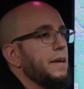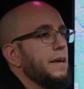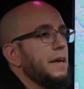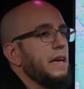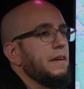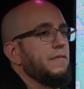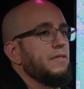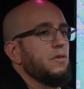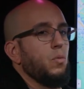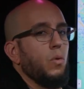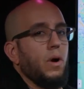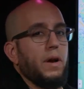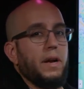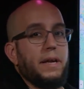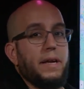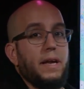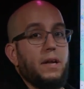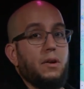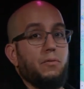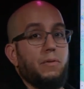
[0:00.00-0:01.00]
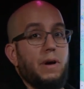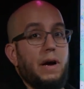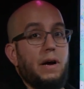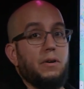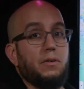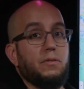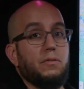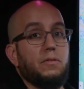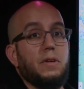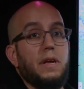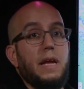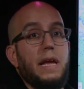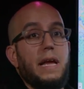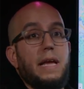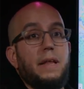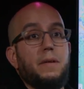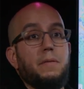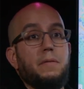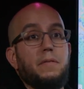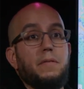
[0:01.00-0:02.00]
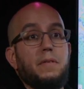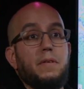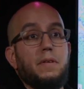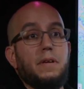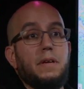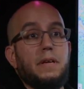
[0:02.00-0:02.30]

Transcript: if you want to get around and